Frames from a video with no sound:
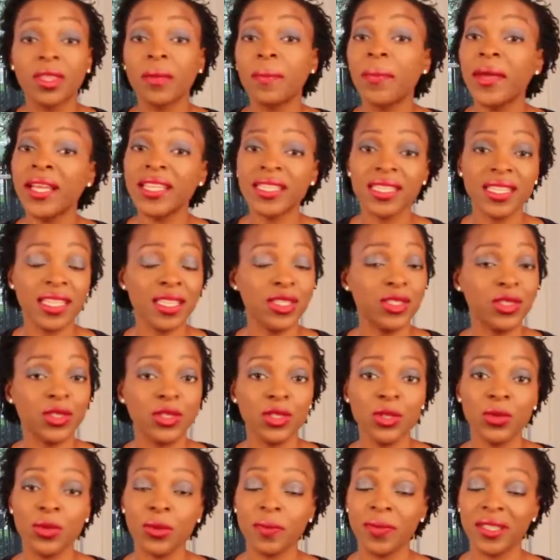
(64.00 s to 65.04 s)
The best thing to
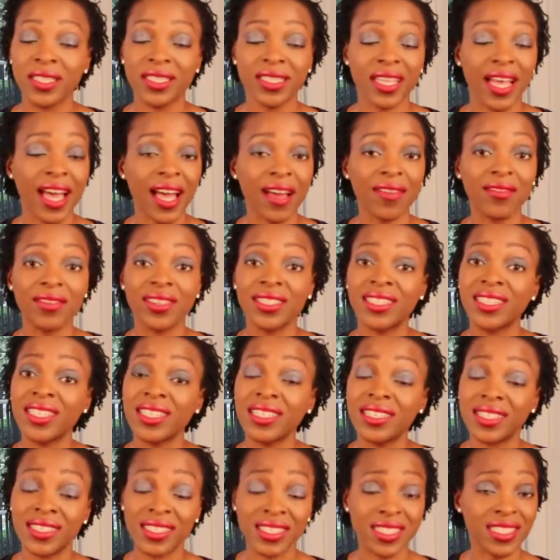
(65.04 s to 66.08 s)
do would be to have a
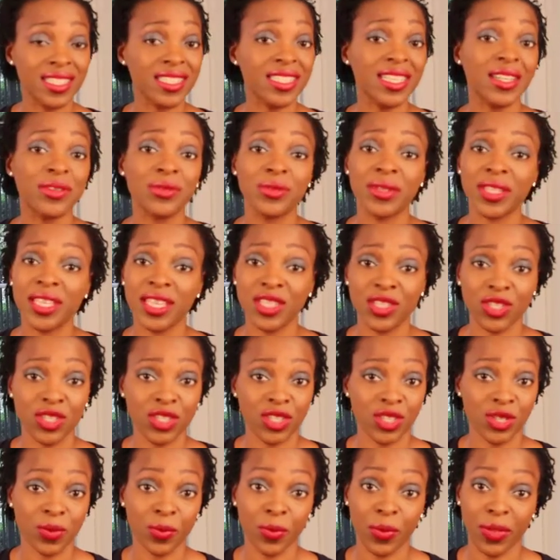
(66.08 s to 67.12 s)
decent
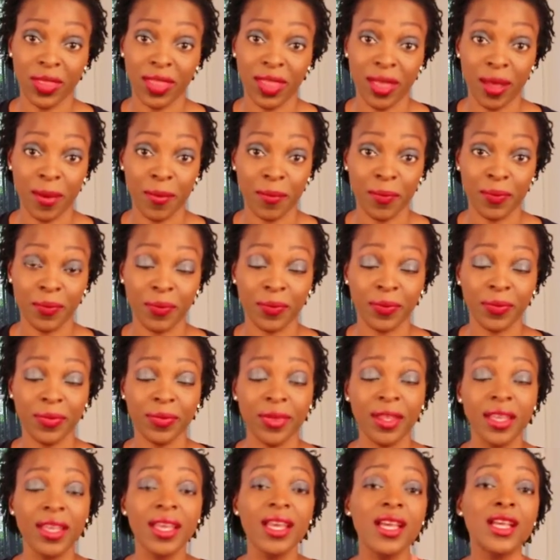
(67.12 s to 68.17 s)
relationship with them.
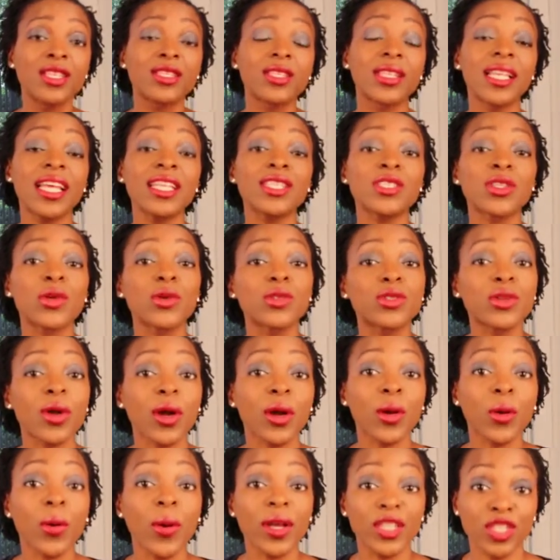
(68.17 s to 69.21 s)
So let's go to
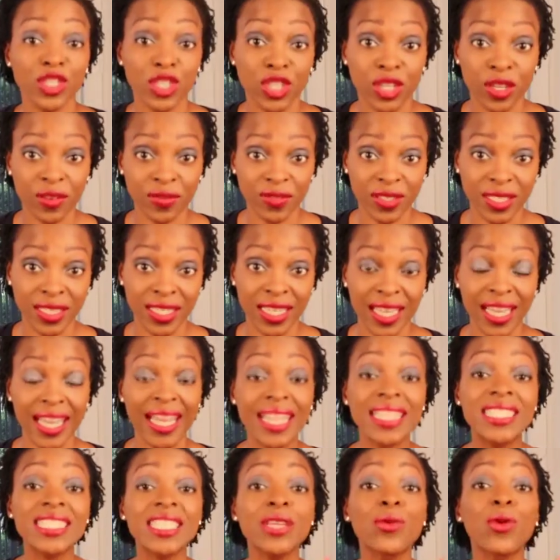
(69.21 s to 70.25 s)
our question of the day
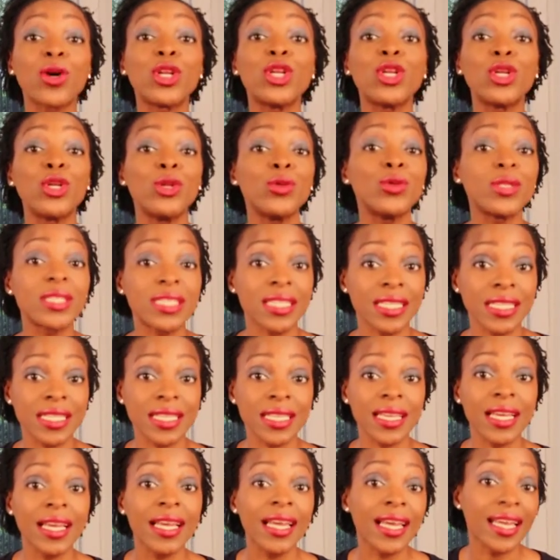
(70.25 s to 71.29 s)
and see what
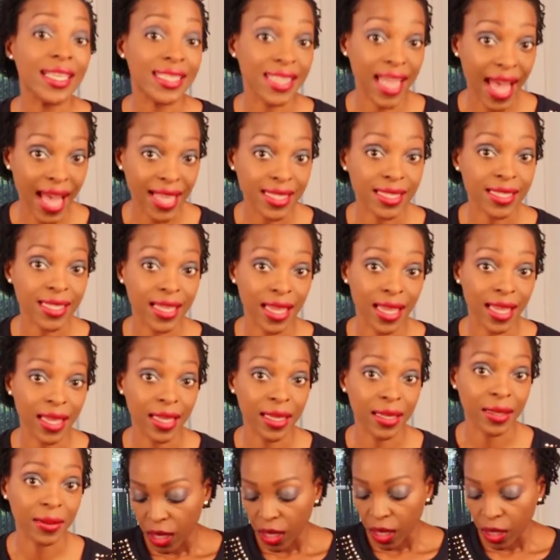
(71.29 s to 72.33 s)
Lucy is asking.
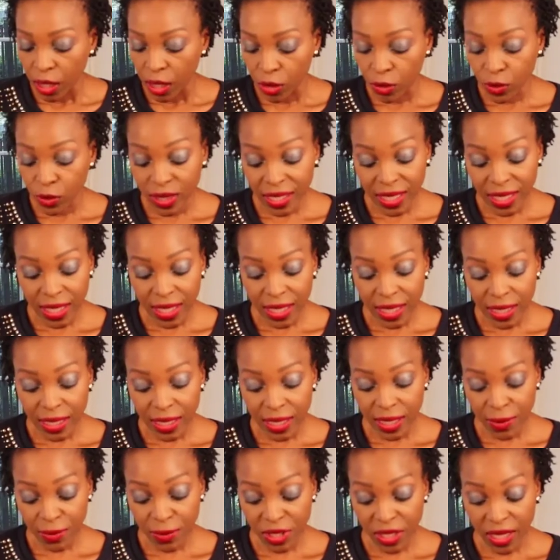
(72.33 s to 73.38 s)
Lucy
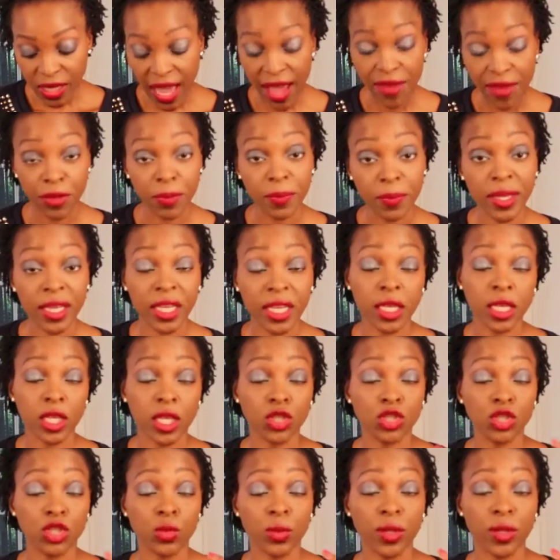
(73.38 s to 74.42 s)
seems to have a big
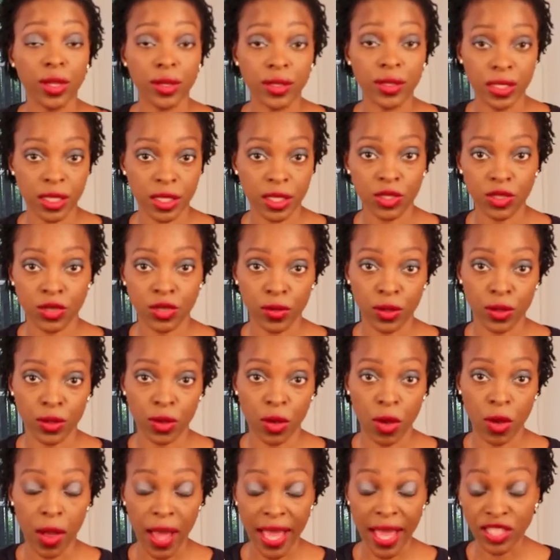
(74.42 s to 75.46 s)
issue with her
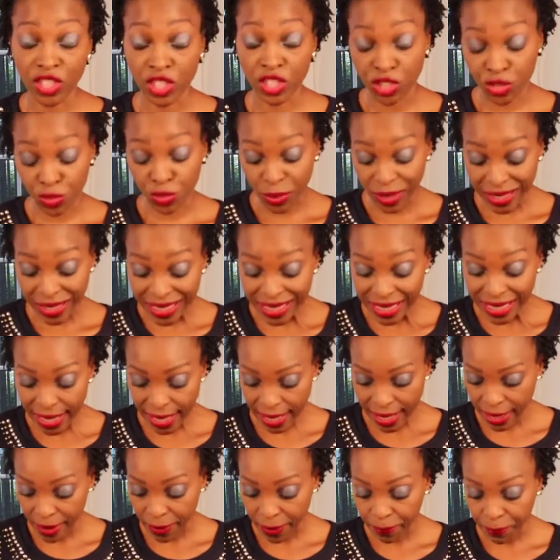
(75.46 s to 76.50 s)
sister-in-law, and she's written
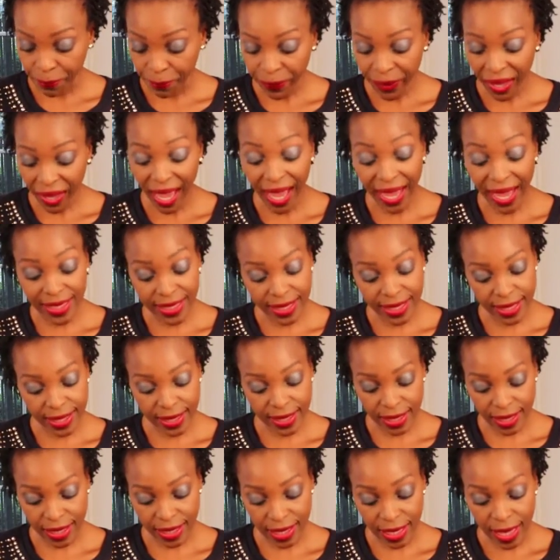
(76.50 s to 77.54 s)
in, "Hi
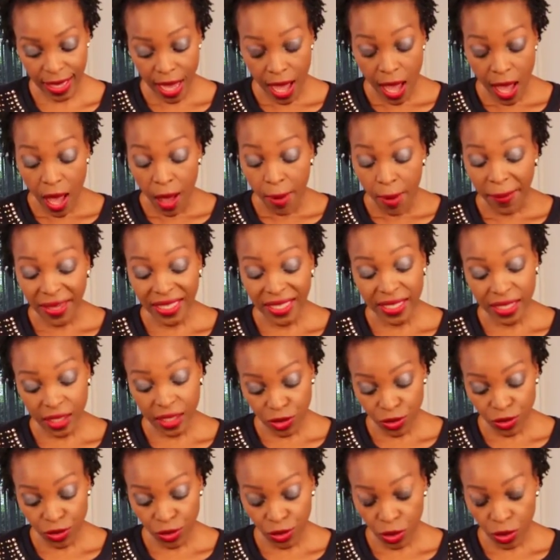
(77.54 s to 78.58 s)
ZeeZee, my
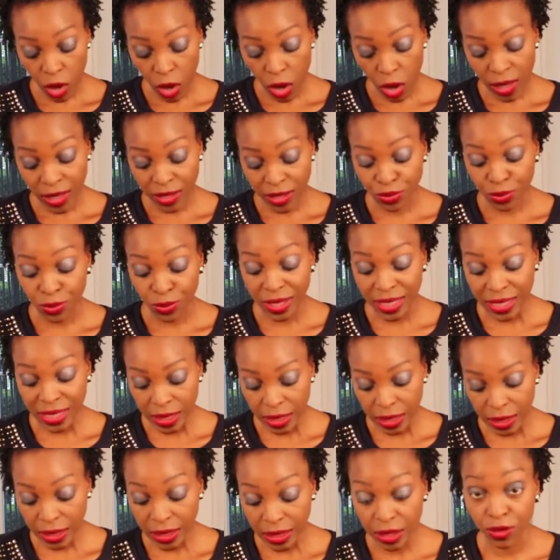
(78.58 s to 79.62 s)
sister-in-law is
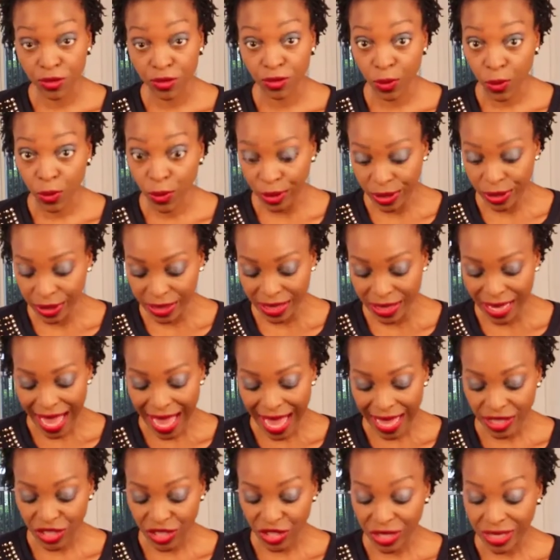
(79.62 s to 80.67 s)
recently divorced
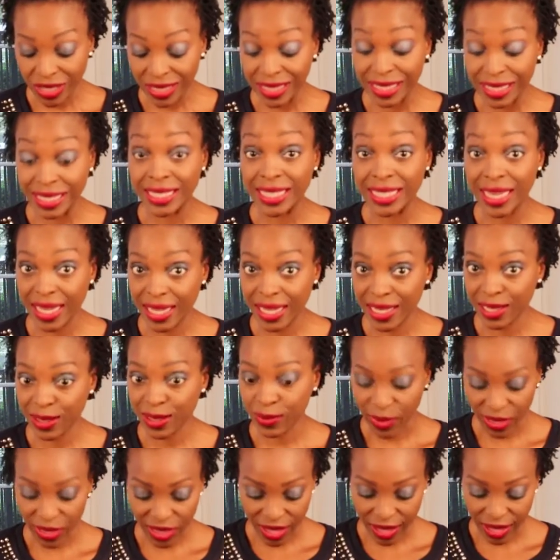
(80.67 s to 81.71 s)
and she stays
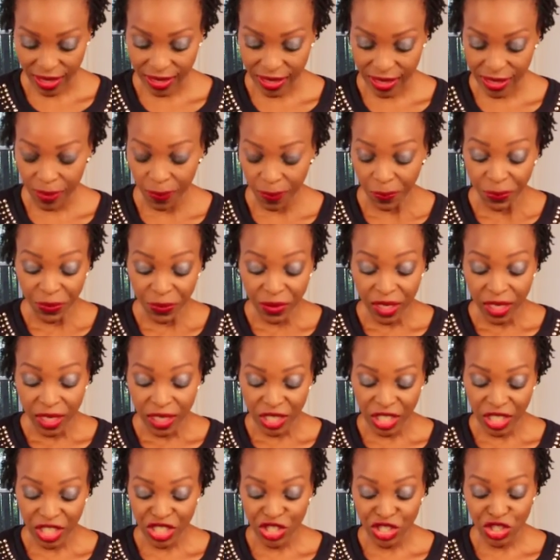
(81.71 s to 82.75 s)
with us.
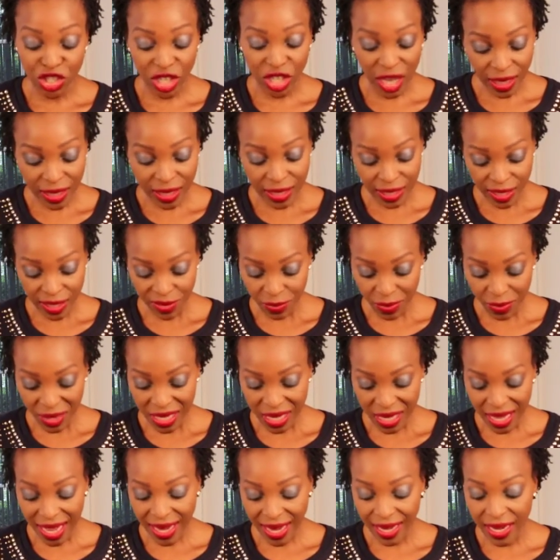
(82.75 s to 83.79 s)
She is jealous of
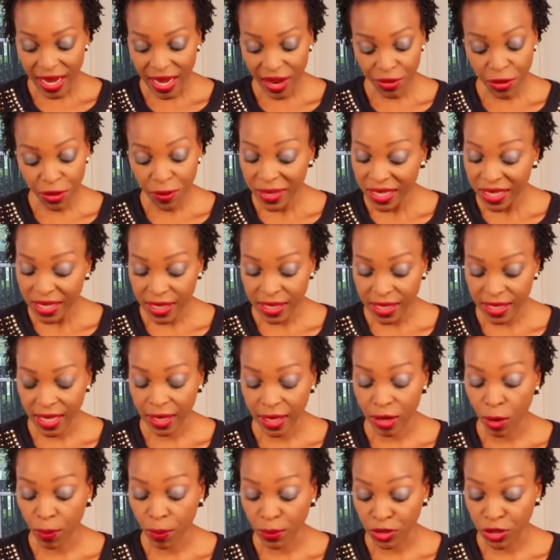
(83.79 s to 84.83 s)
me and never misses
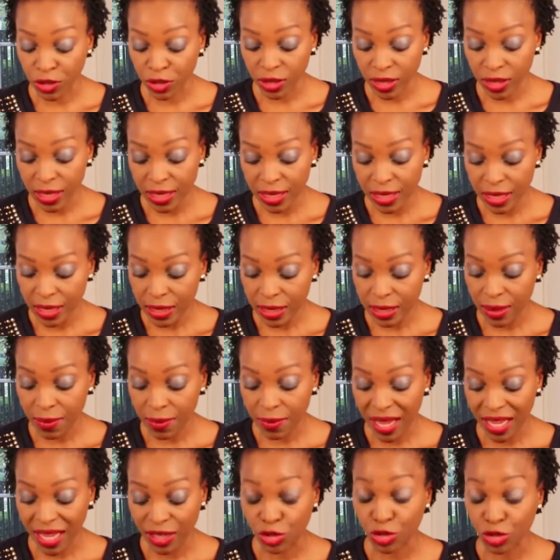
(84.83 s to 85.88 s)
an opportunity to
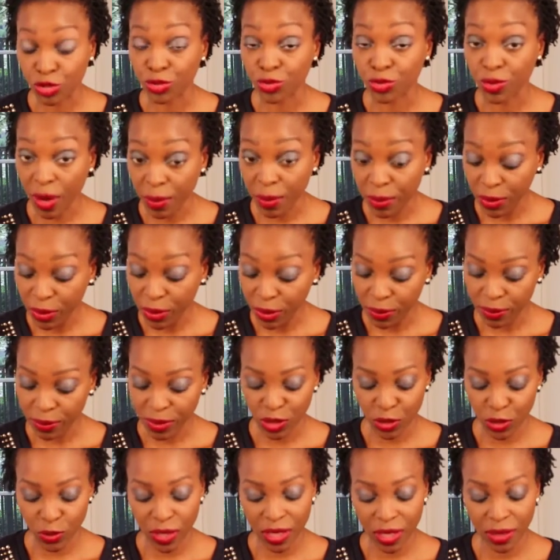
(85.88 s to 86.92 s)
make trouble
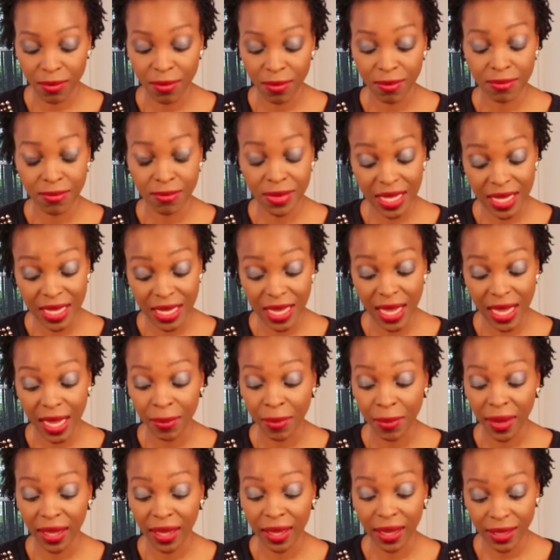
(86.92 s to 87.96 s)
between me
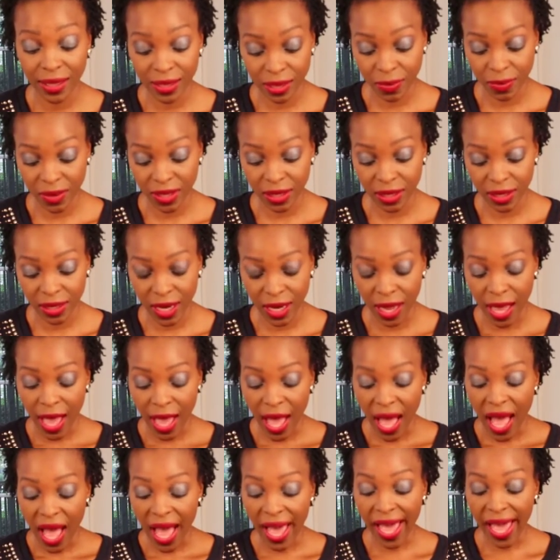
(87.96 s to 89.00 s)
and my husband.
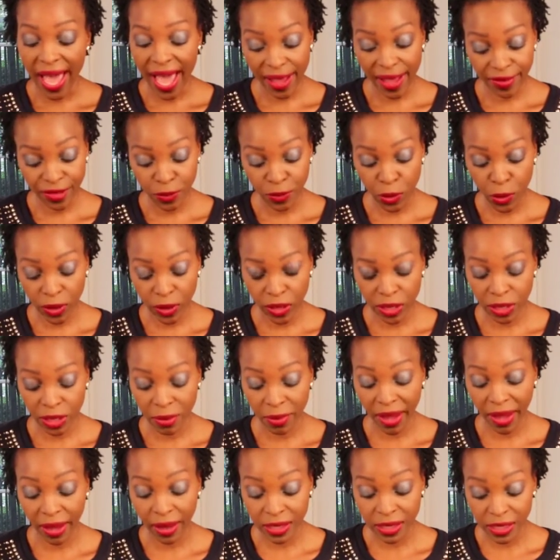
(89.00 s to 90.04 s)
I have spoken to
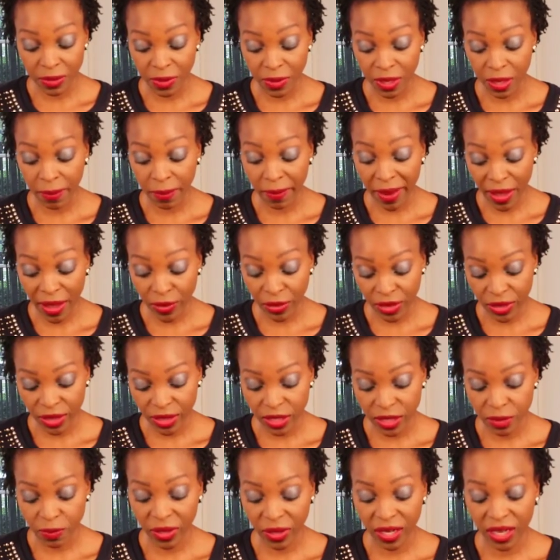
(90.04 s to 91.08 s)
my husband about
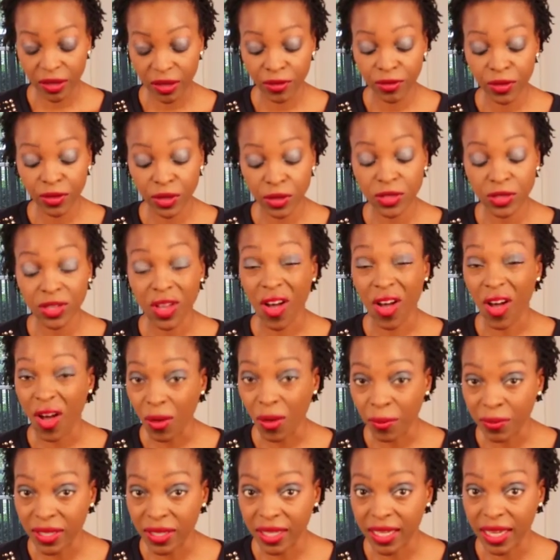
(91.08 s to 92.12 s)
this, but he feels
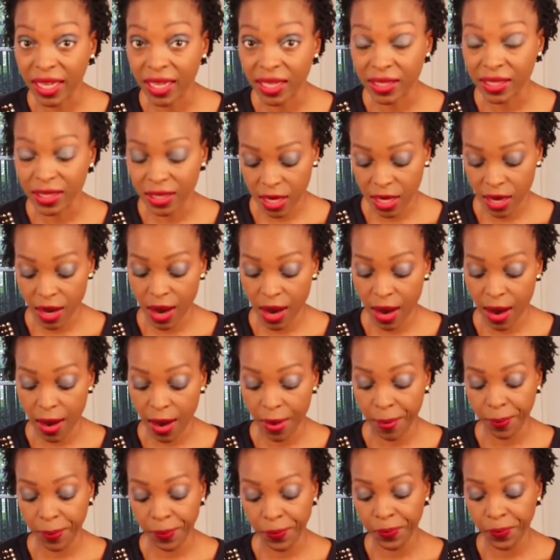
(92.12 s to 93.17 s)
obligated to her.